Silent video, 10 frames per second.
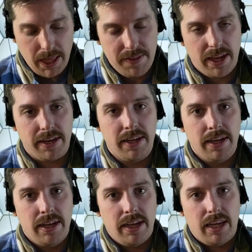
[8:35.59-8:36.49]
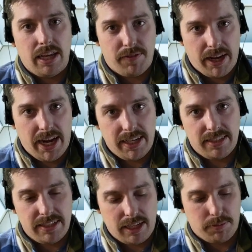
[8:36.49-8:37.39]
and then if I had a
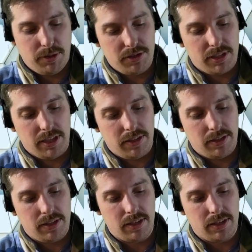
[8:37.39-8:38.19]
second person here,